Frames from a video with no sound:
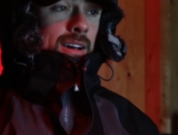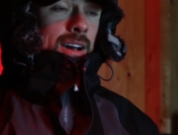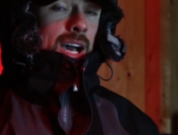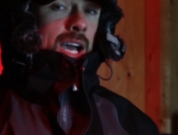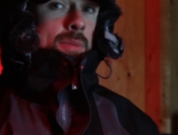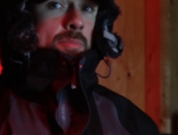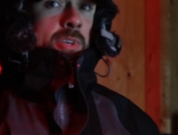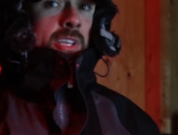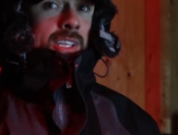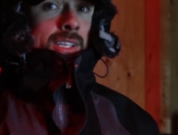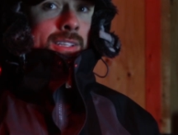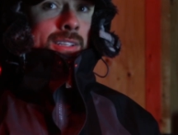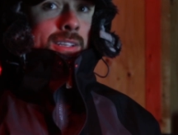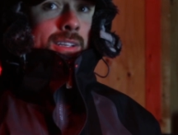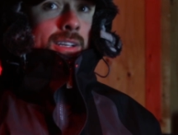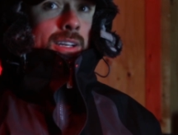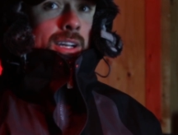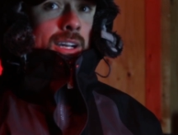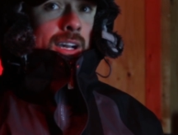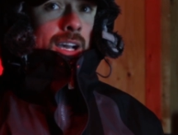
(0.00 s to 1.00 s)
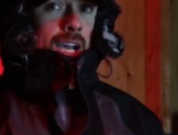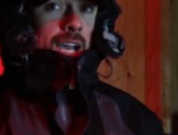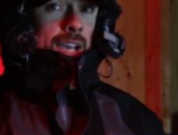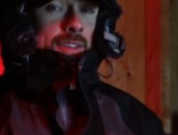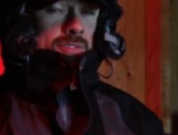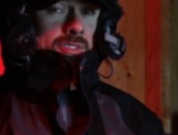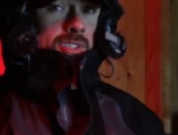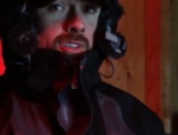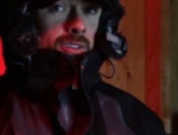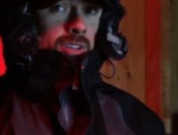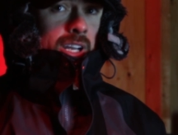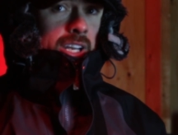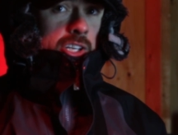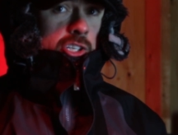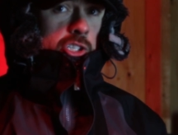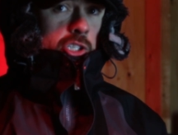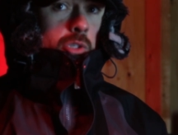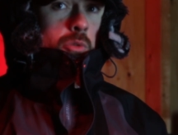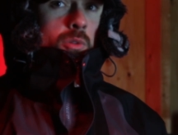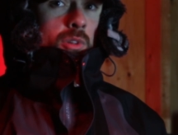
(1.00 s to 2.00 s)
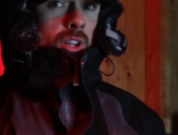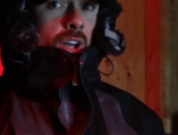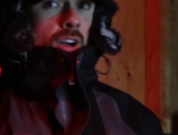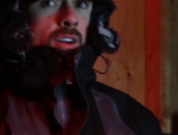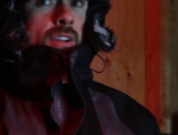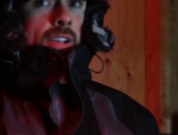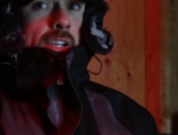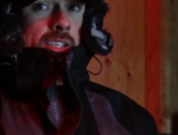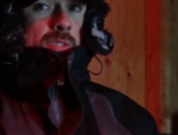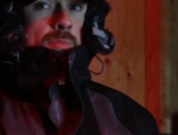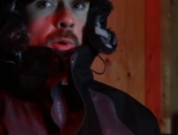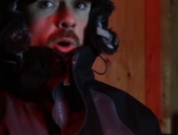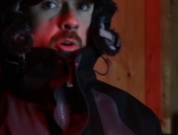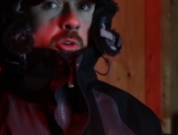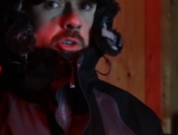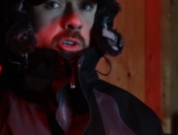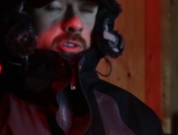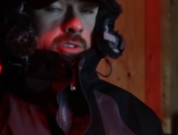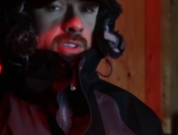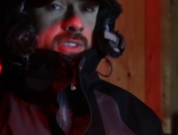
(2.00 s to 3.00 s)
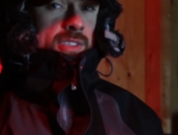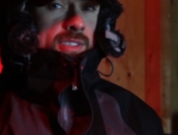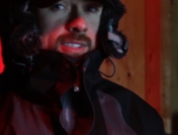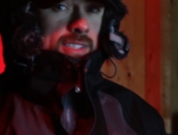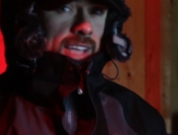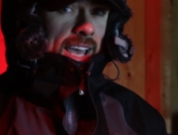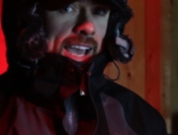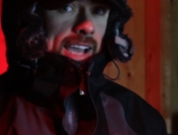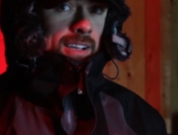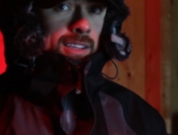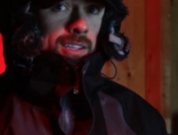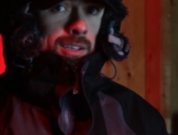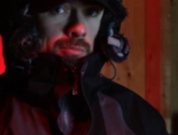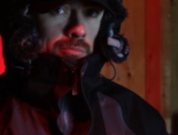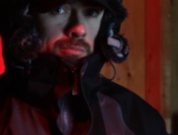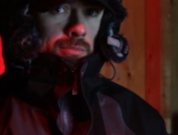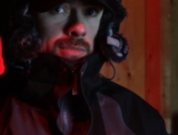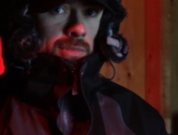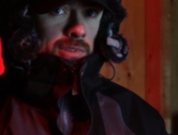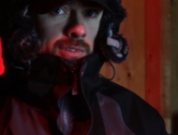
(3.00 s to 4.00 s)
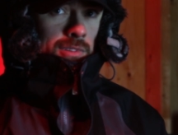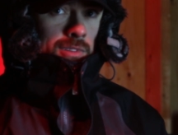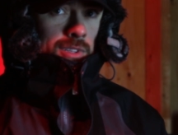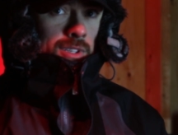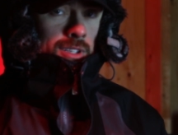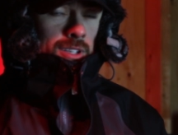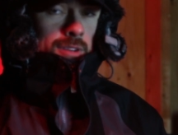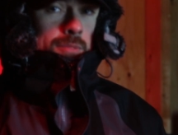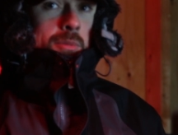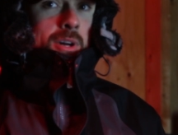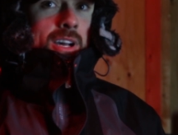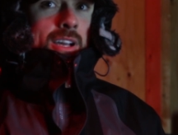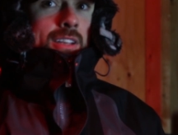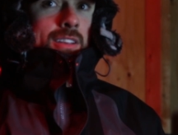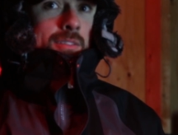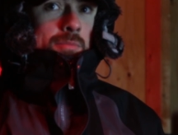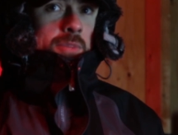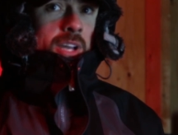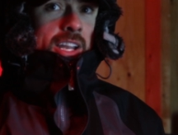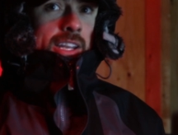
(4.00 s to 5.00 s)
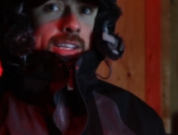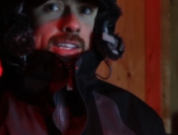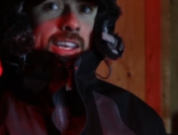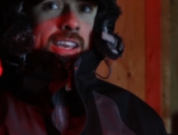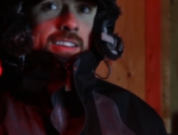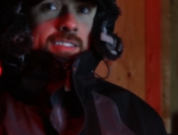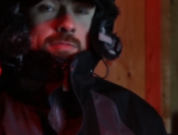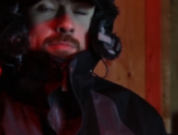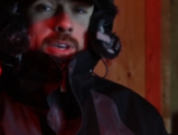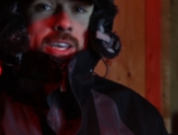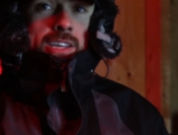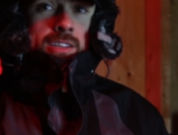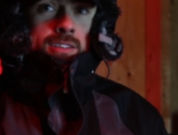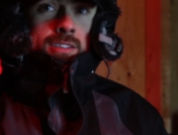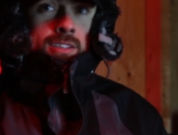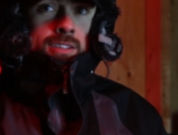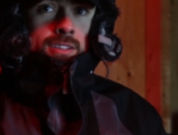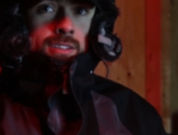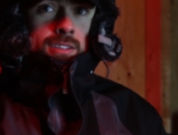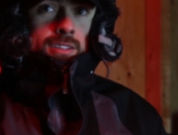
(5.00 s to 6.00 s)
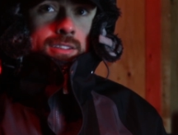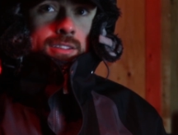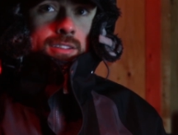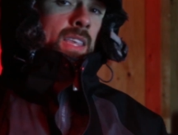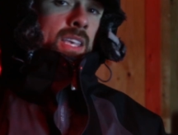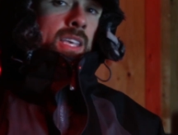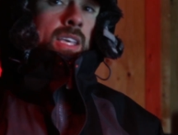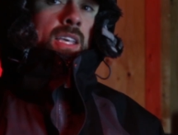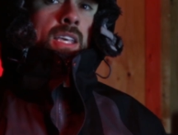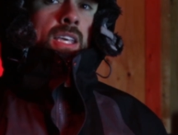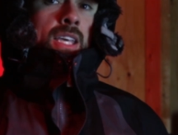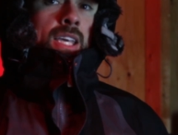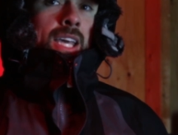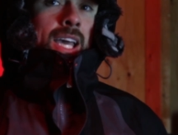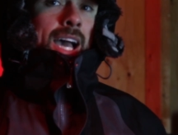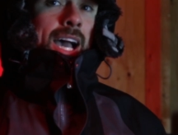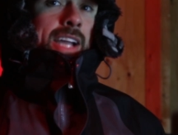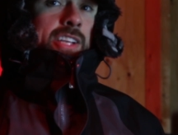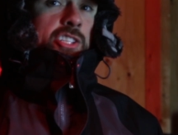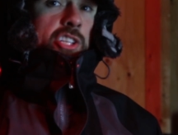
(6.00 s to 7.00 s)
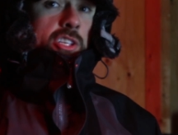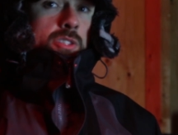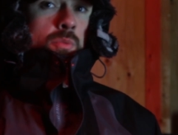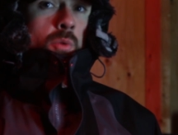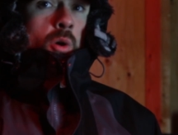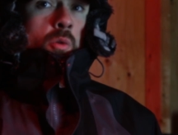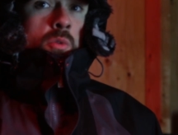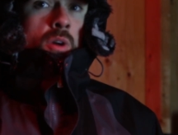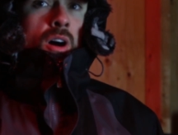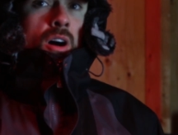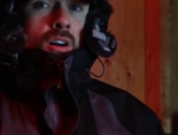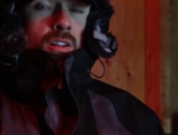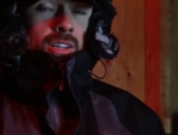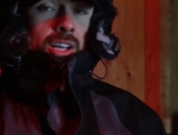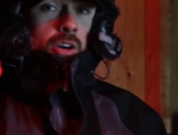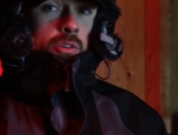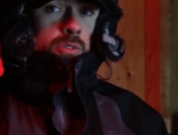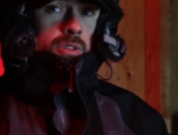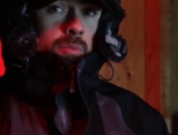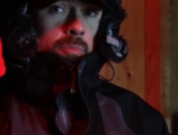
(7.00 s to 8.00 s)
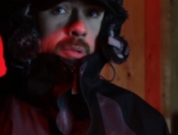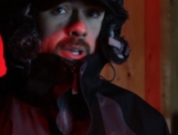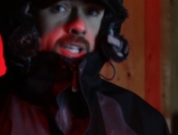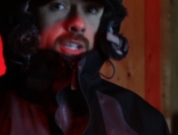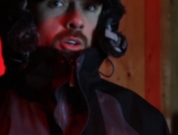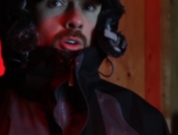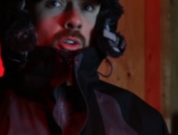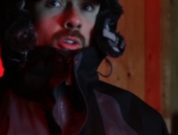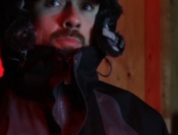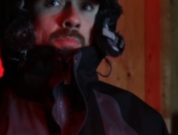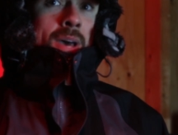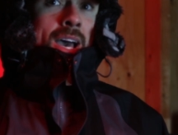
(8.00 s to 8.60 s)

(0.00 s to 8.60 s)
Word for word: I mean, I've still got to shoot long exposures and stack them. Come on, I'm not a caveman. I just won't haul out the big old